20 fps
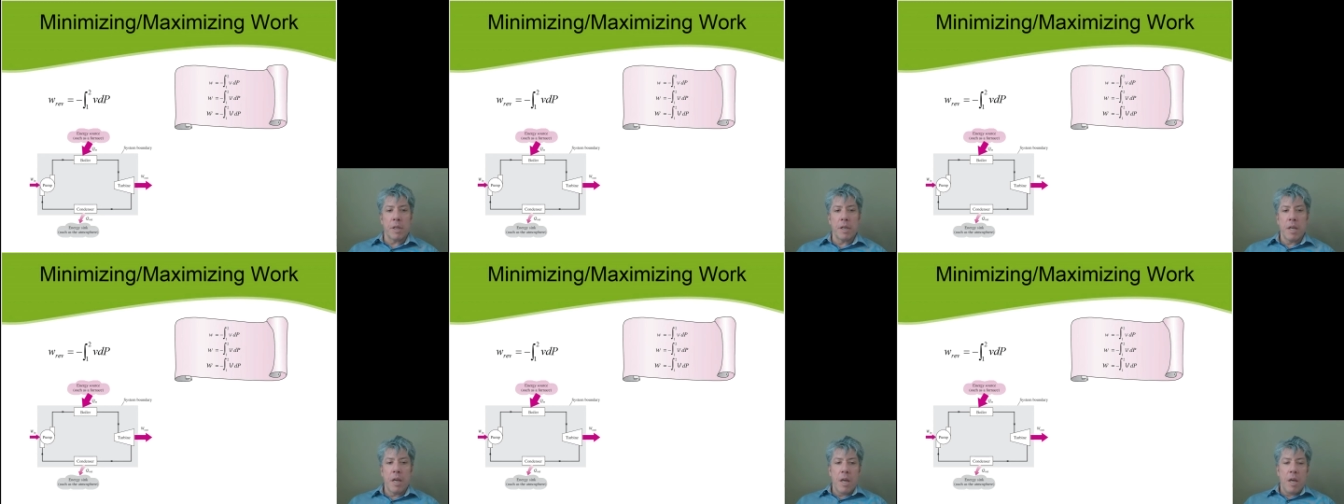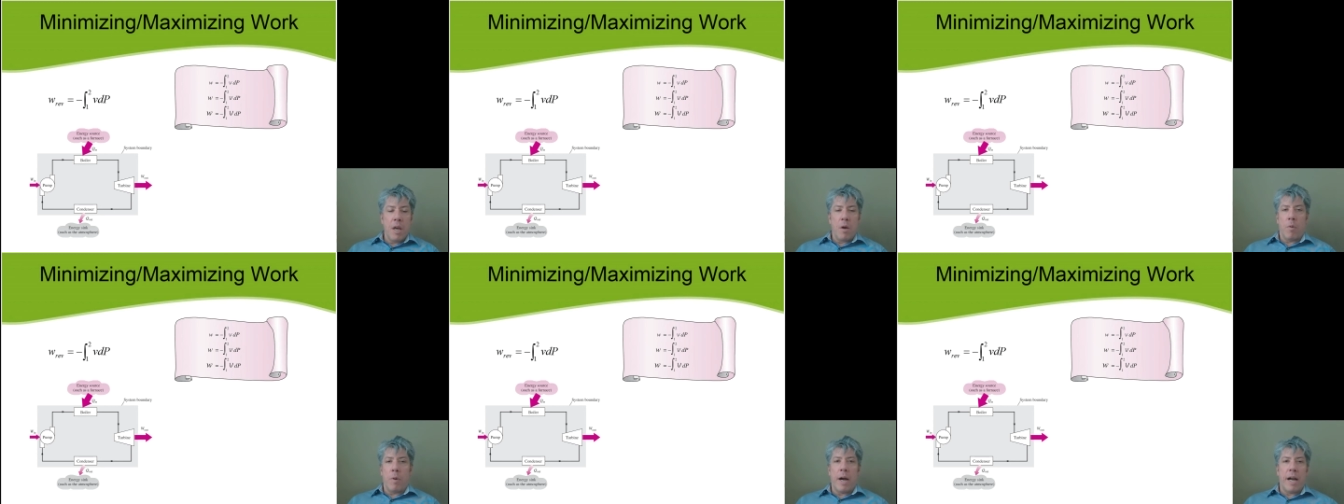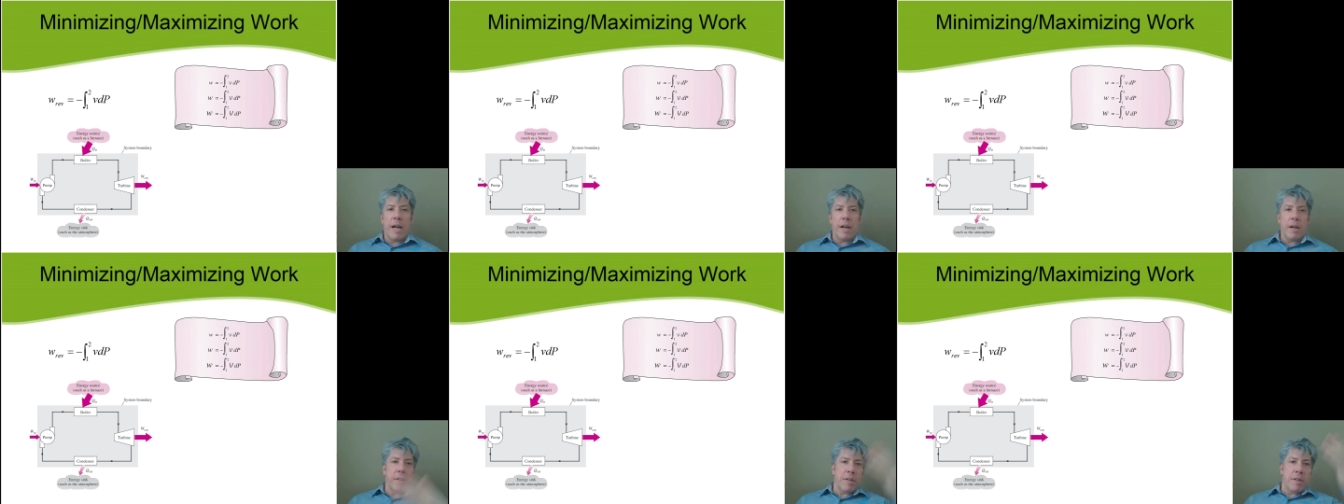And
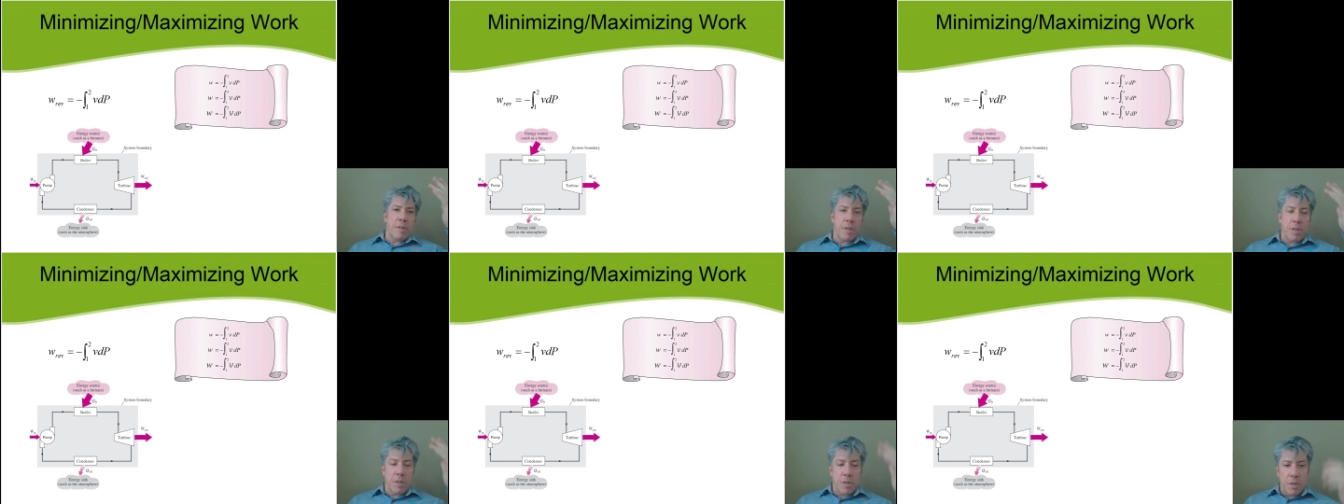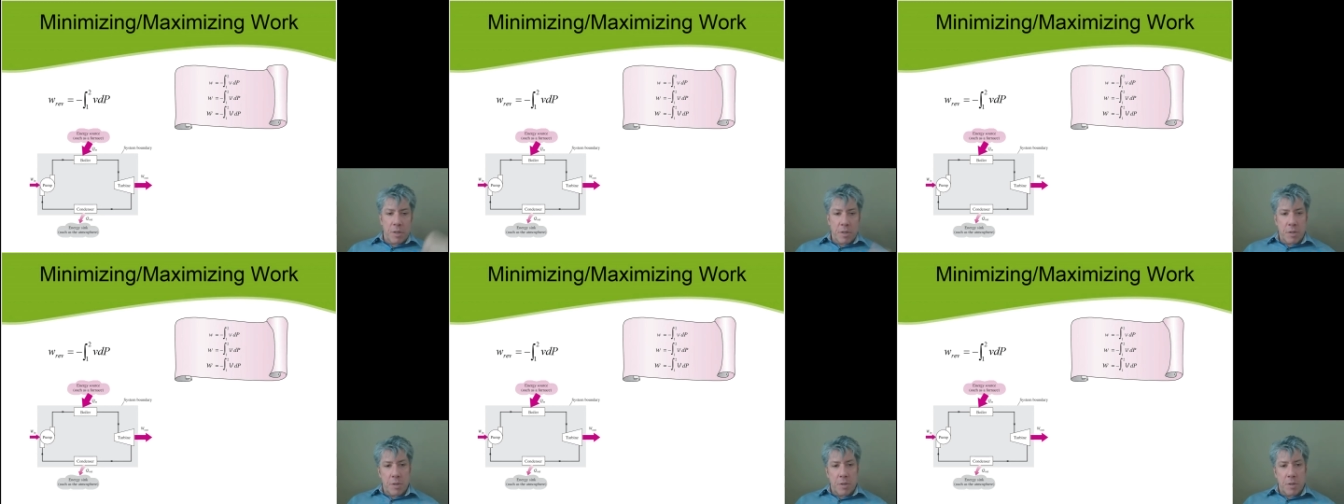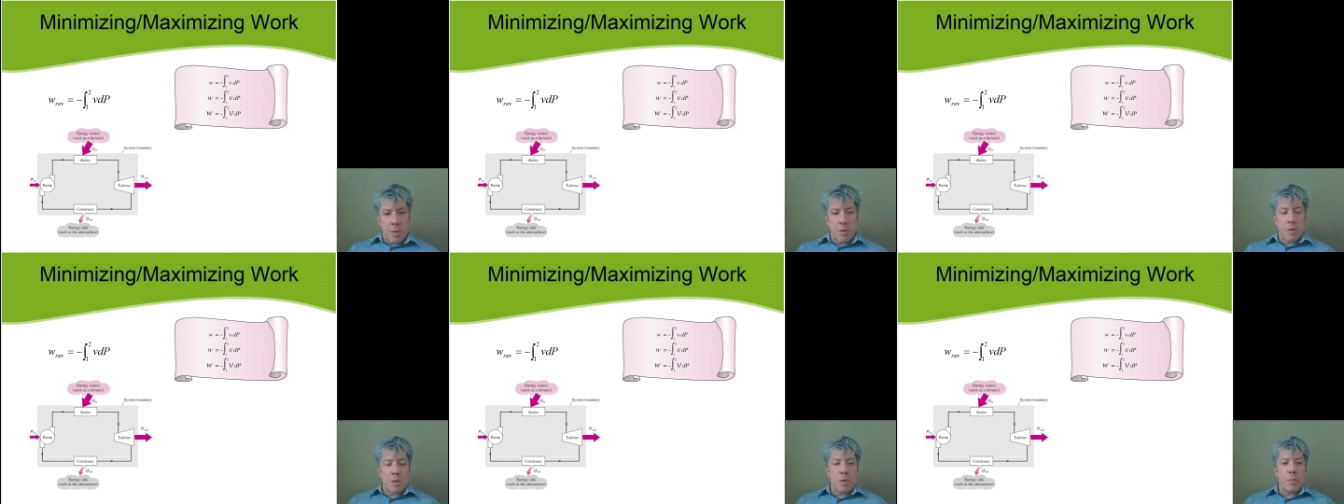why are these engineers
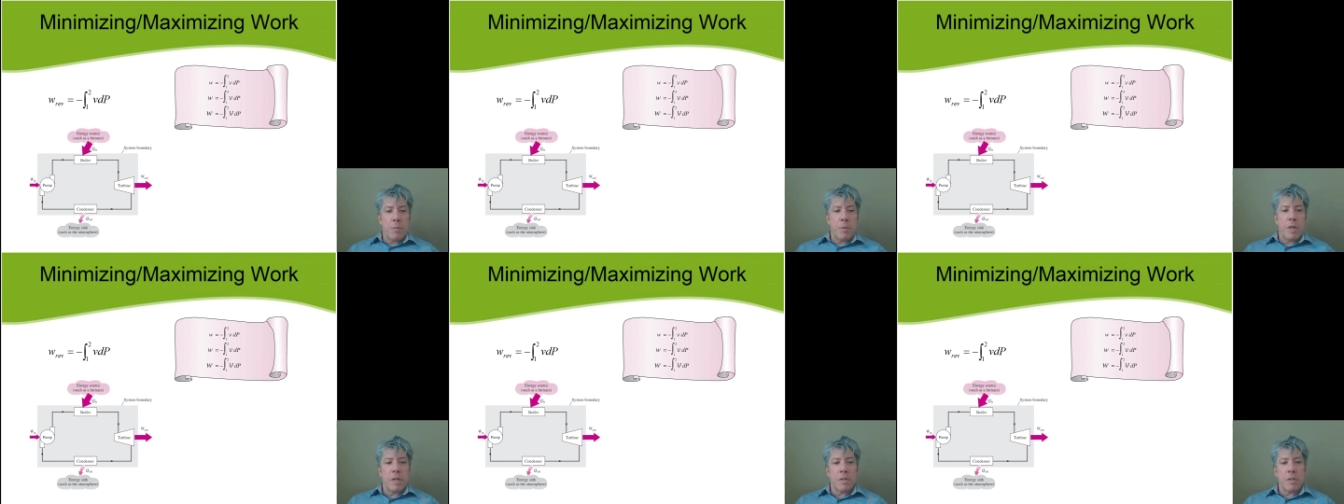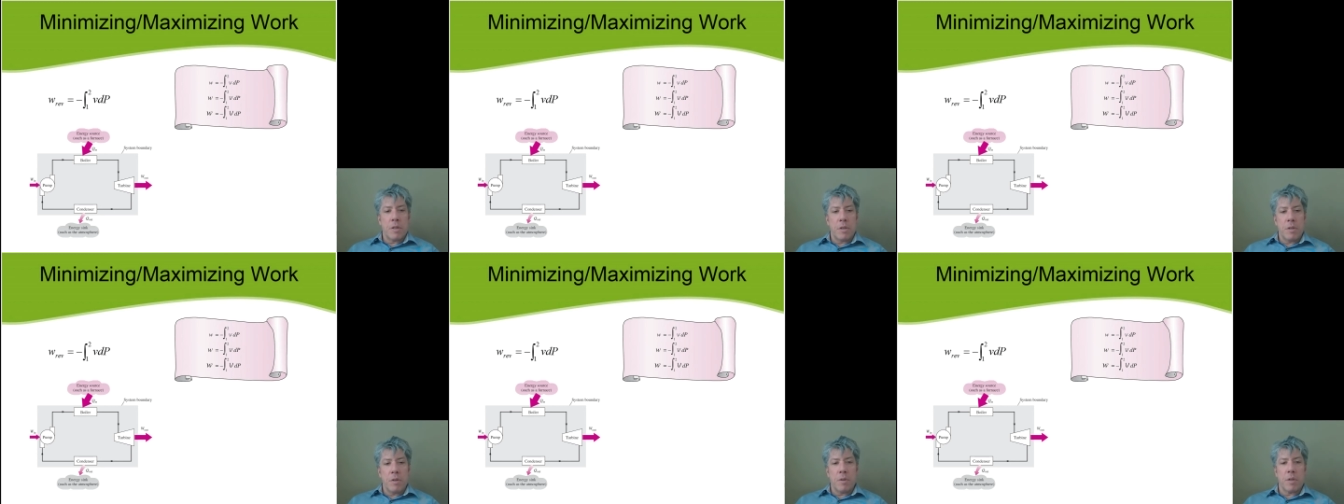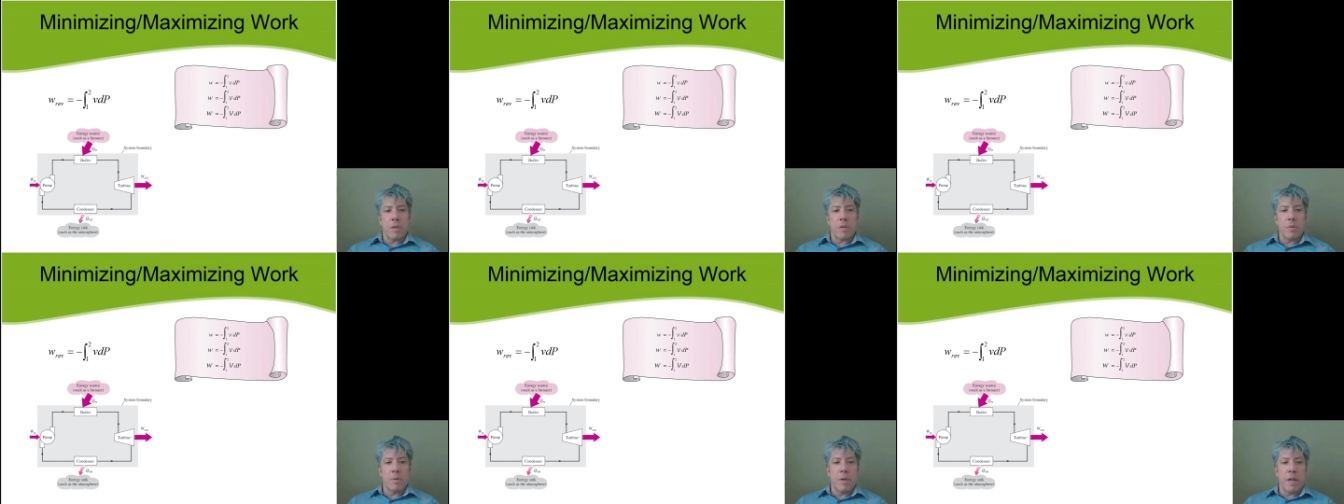so stupid as to do
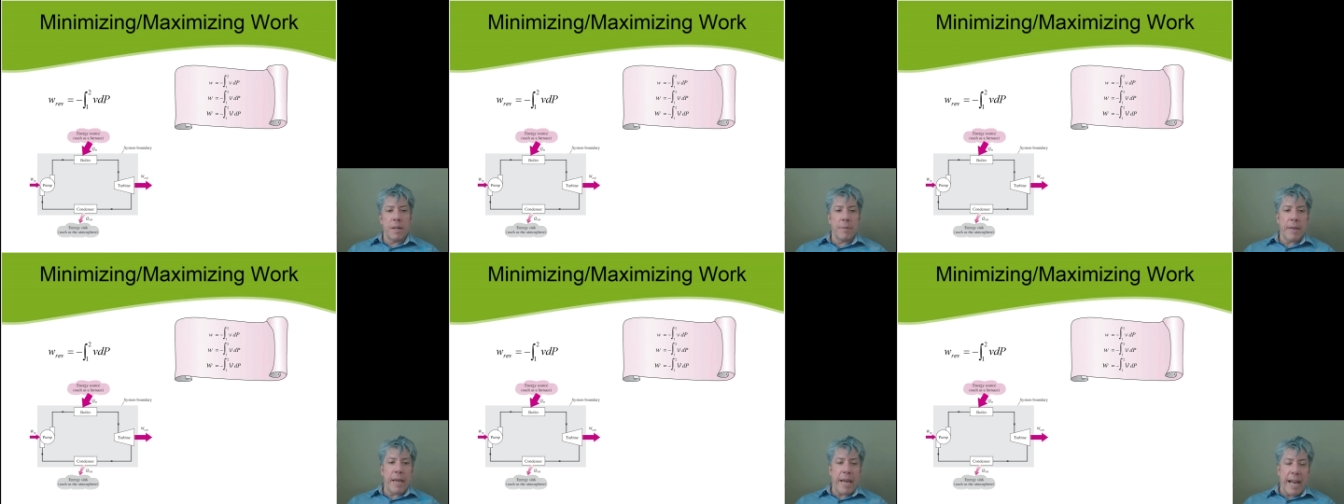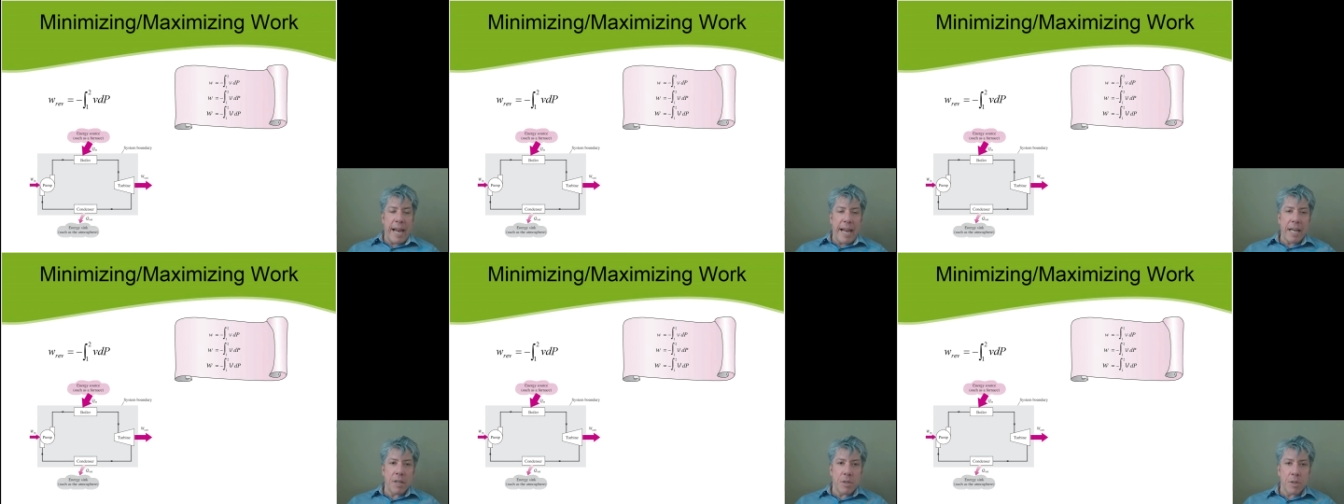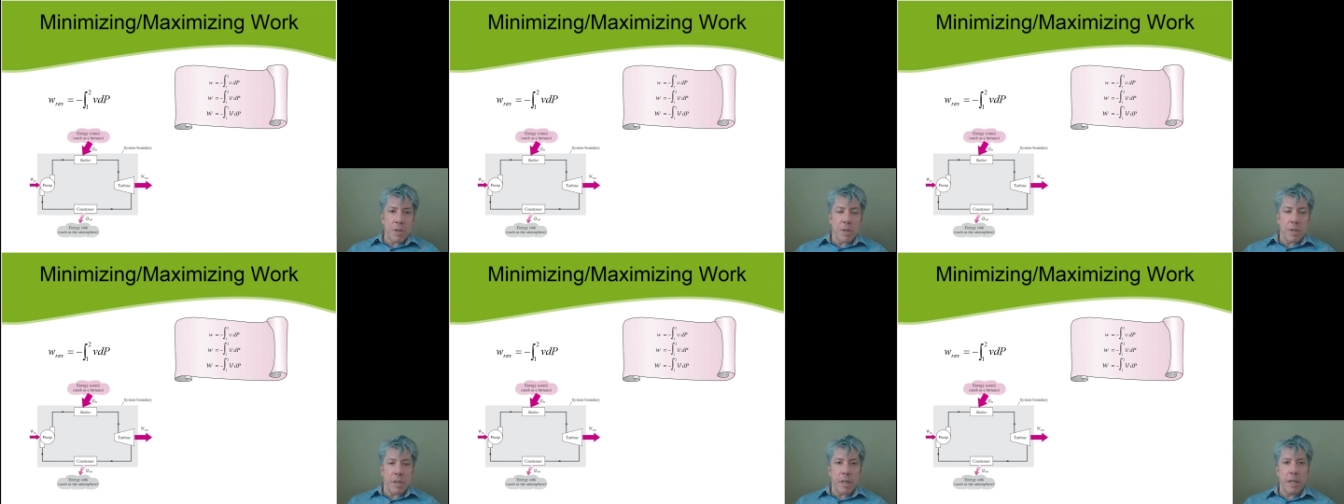this? Well,
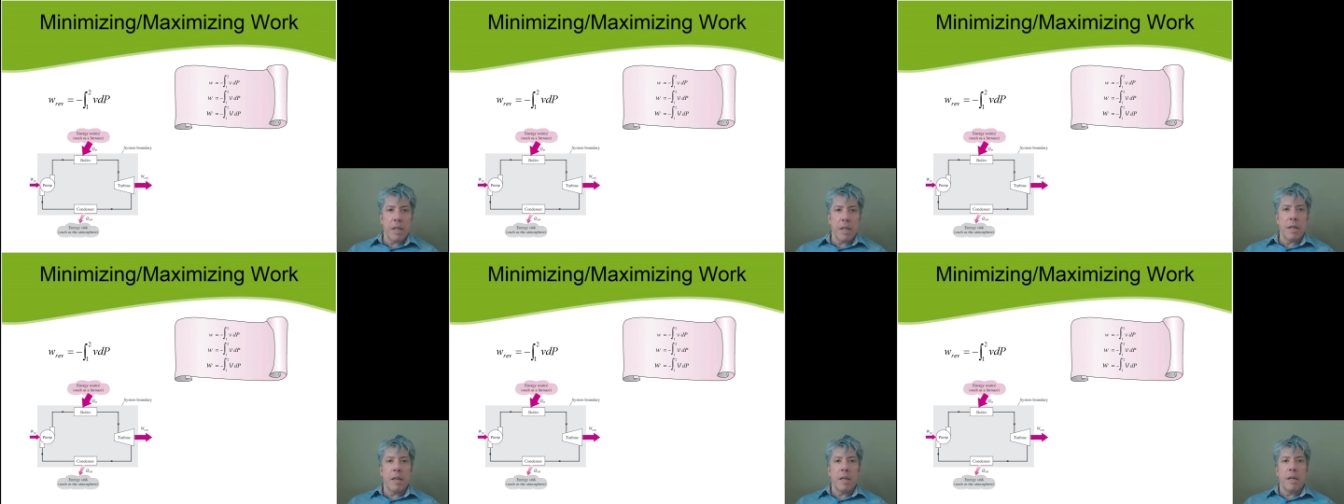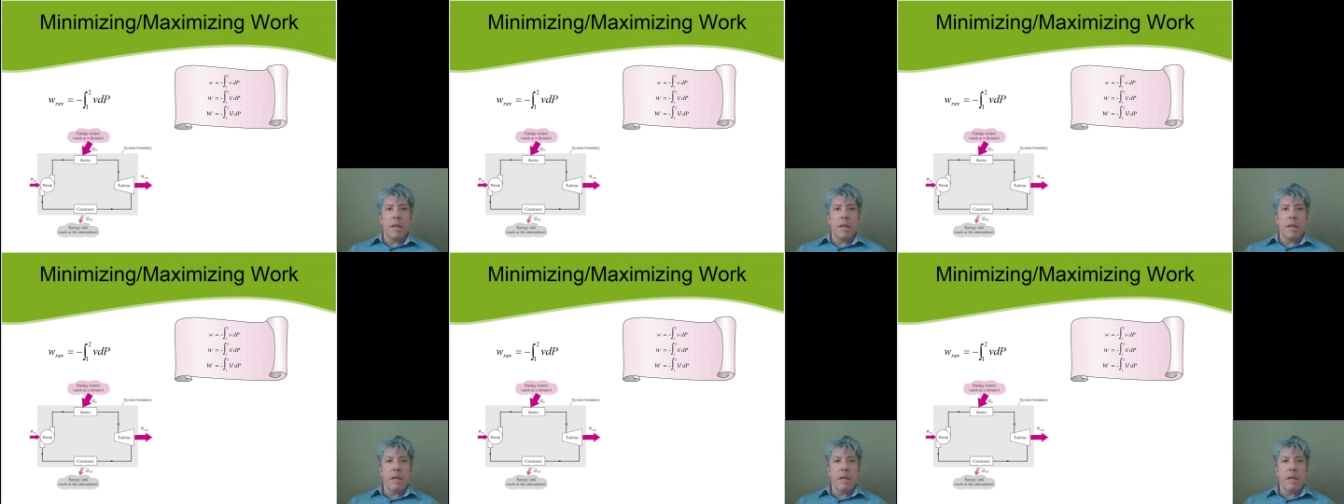actually,